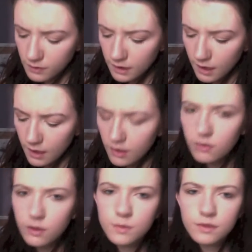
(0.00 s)
I don't know if
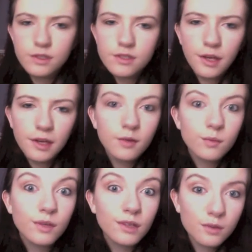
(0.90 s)
you're supposed to shake it,
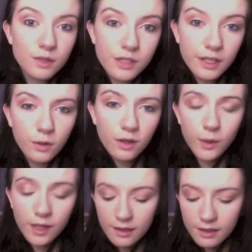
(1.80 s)
but I always shake liquid
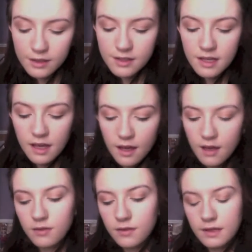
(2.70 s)
eyeliners. I feel like